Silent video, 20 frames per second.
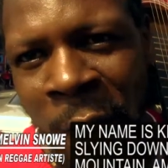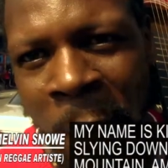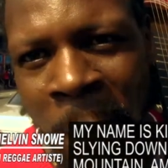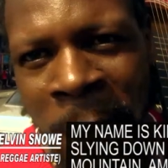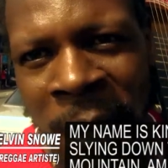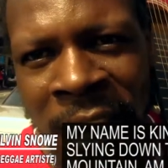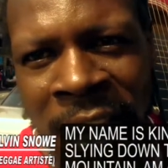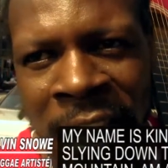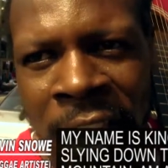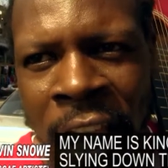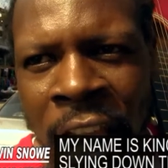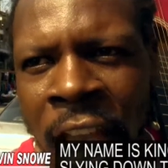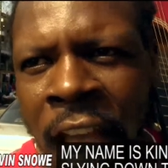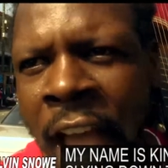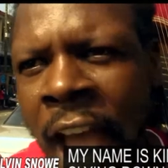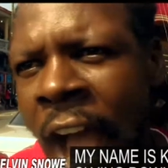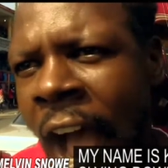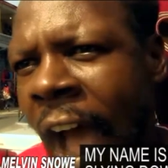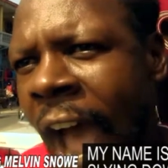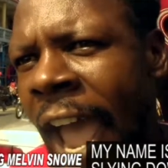You know me?
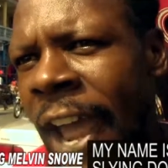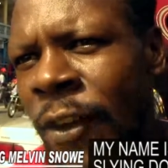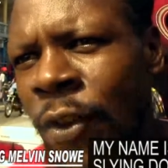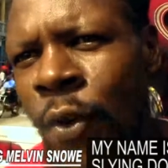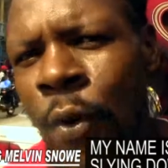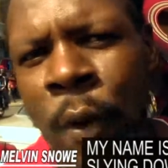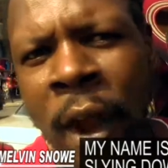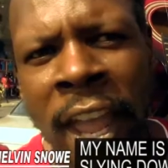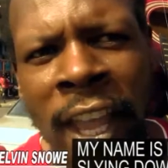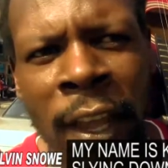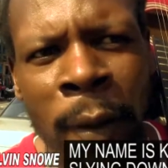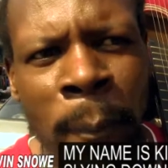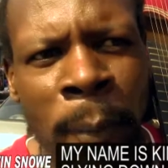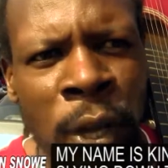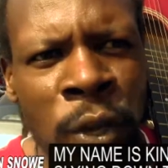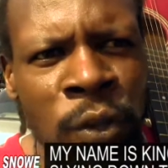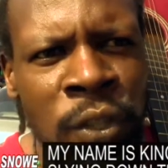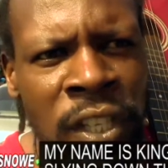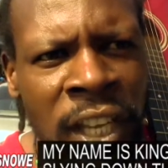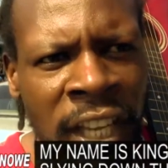Okay. I do reggae
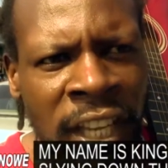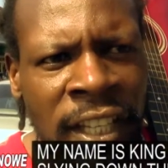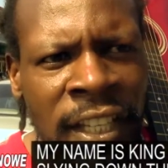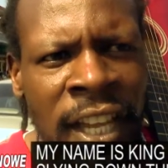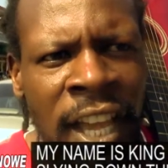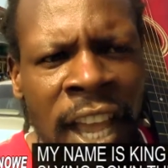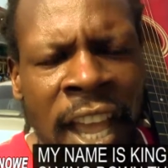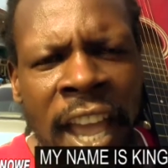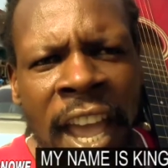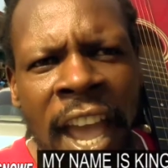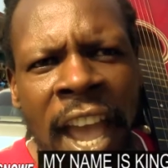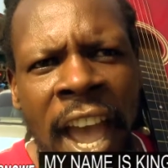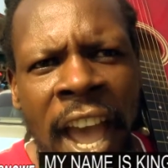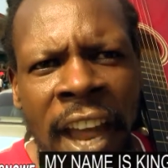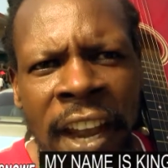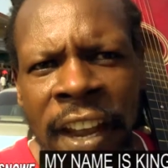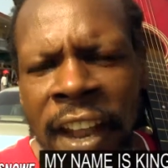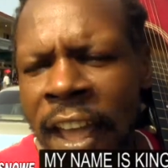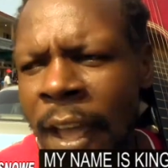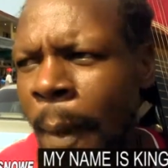music,
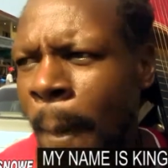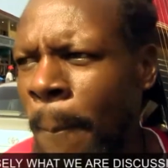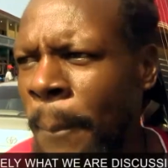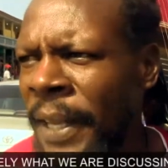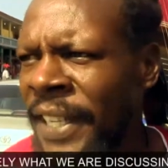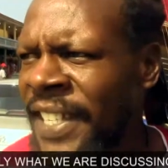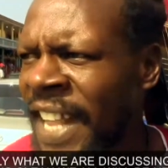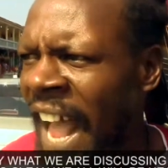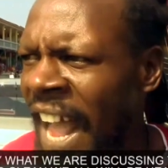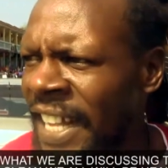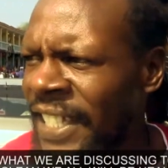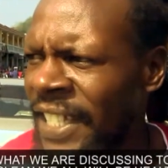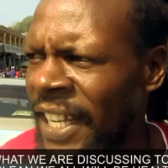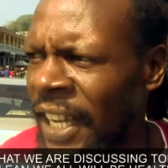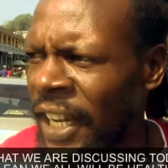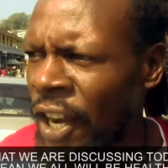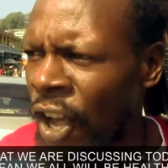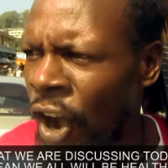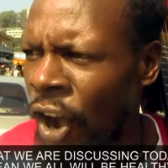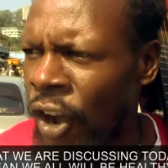and I'm
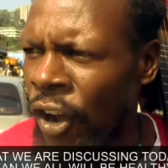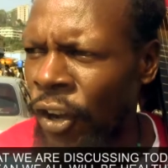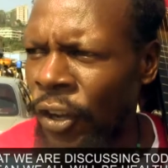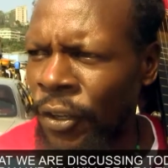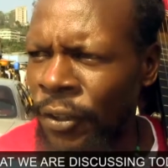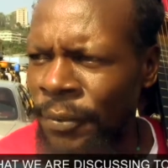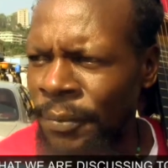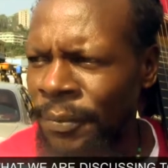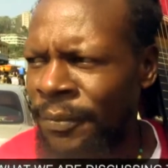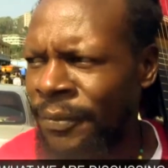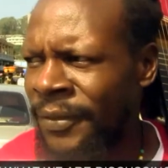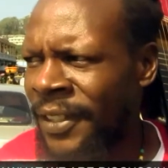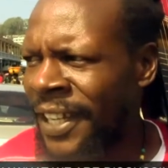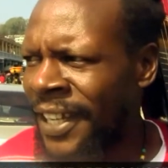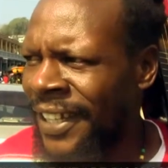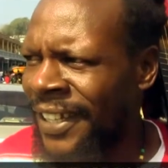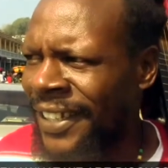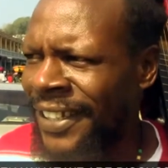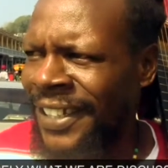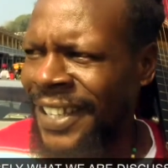emphasizing on
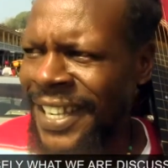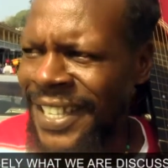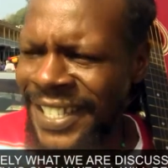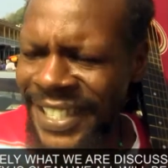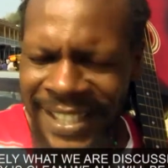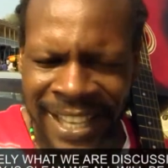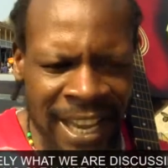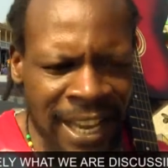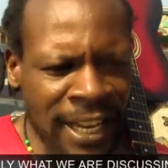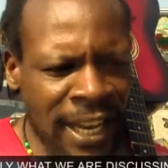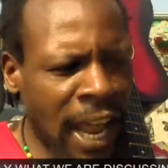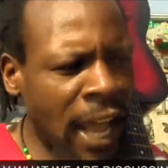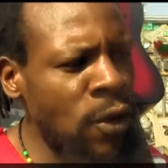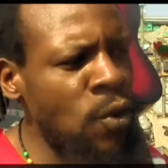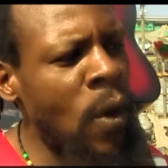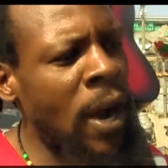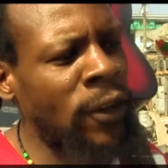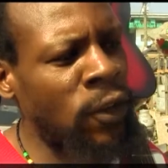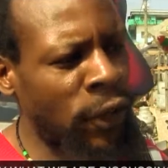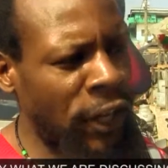this thing
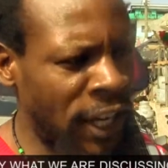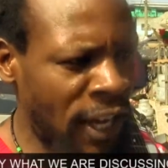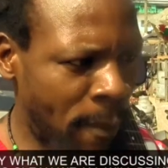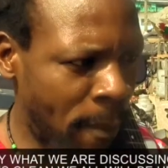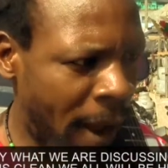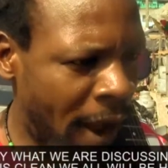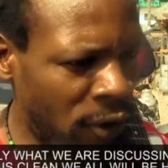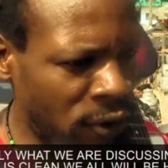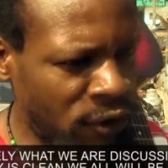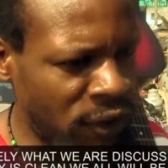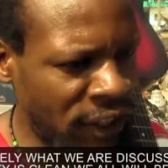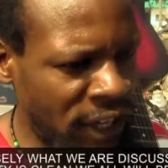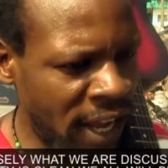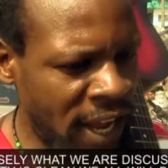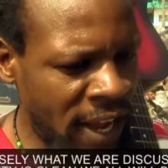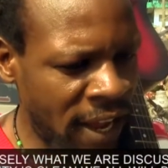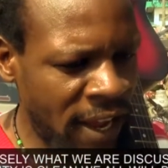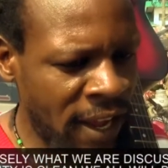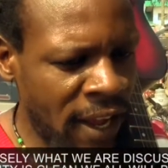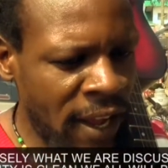that you are talking about
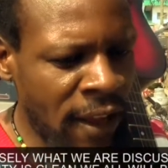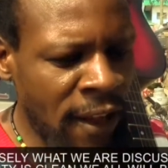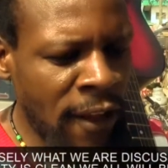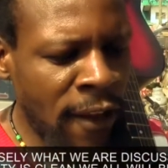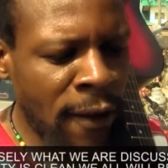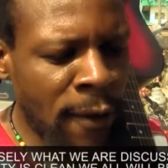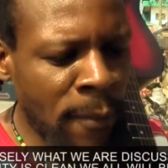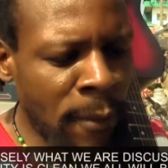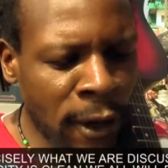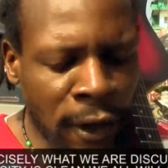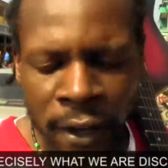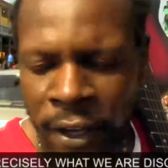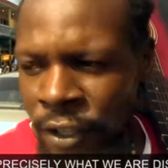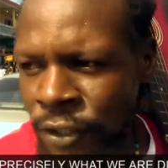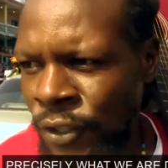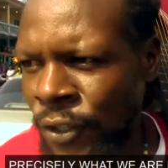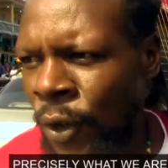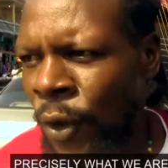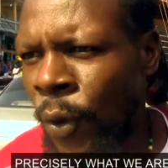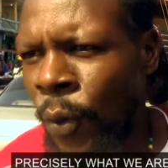today. Very good.
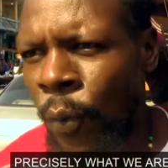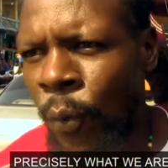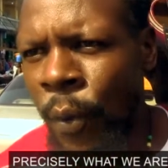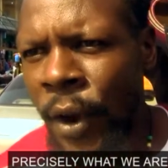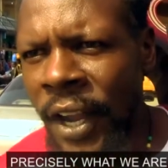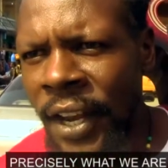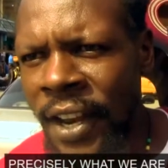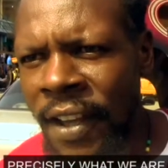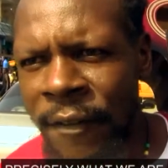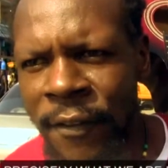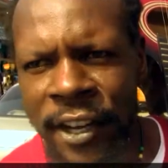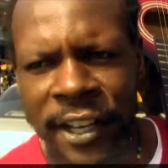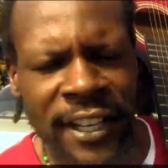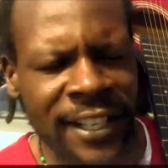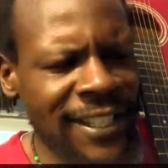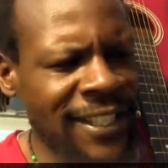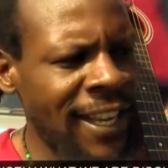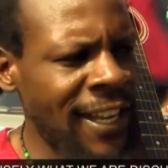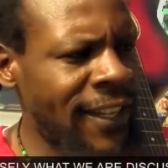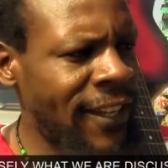Because whenever
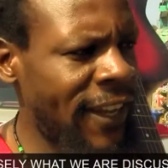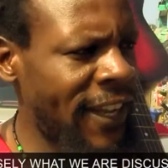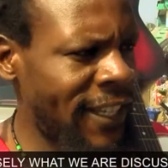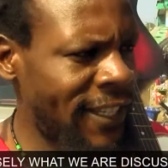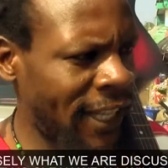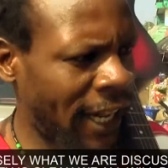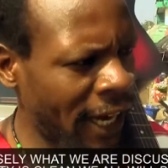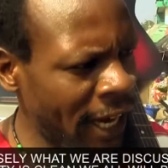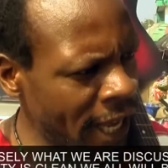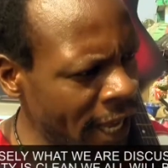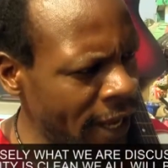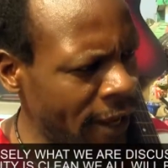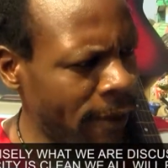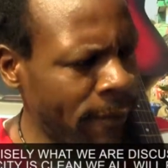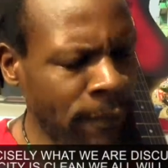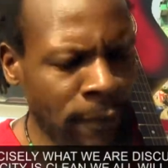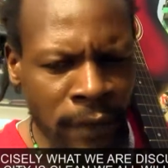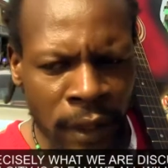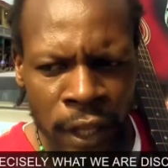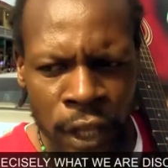the city is
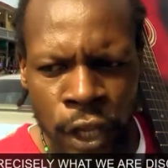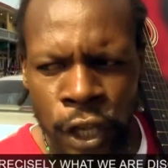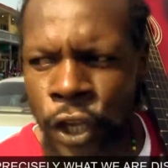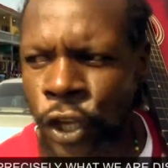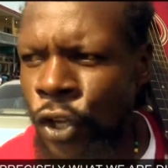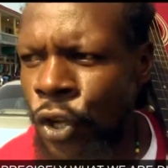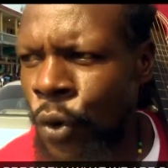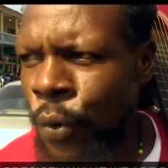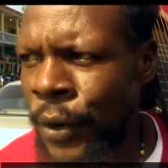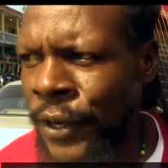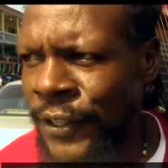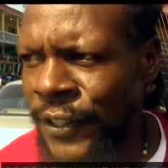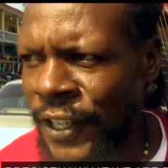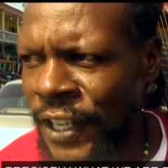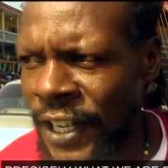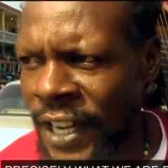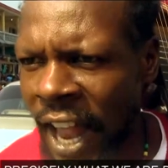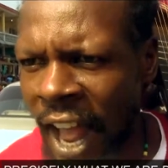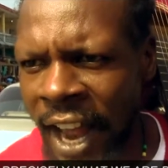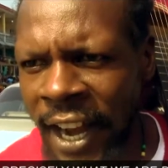clean, yeah, you will
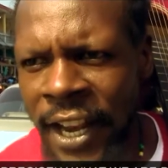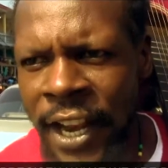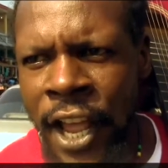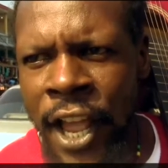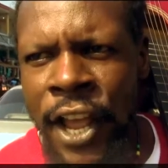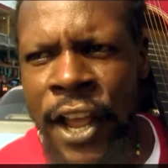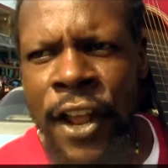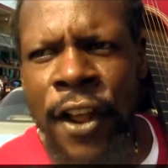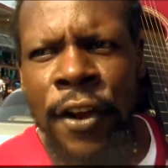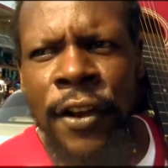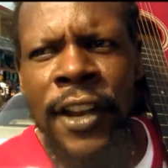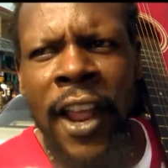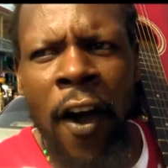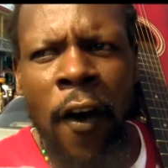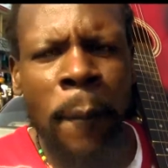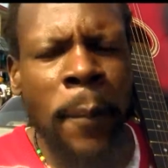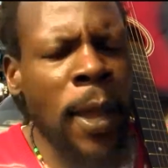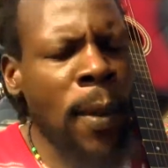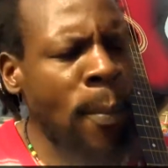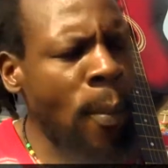see that
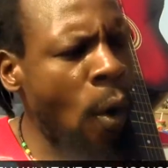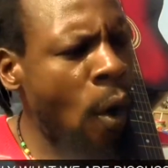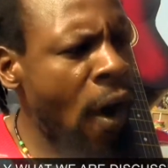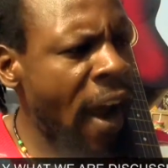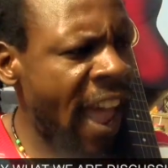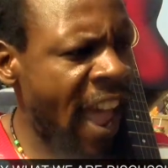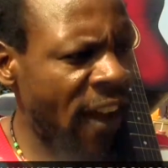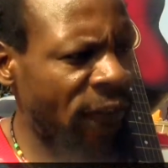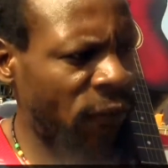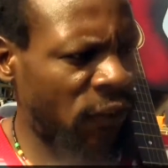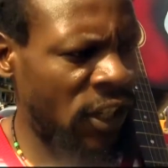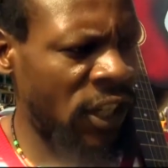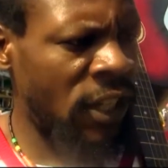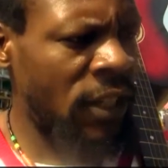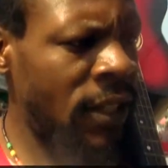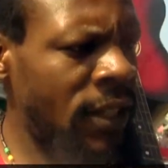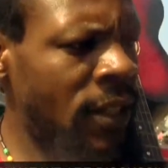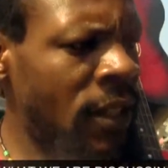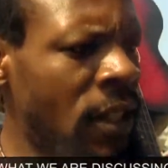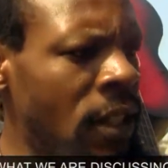there will be more
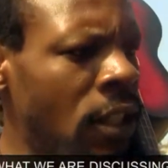hefty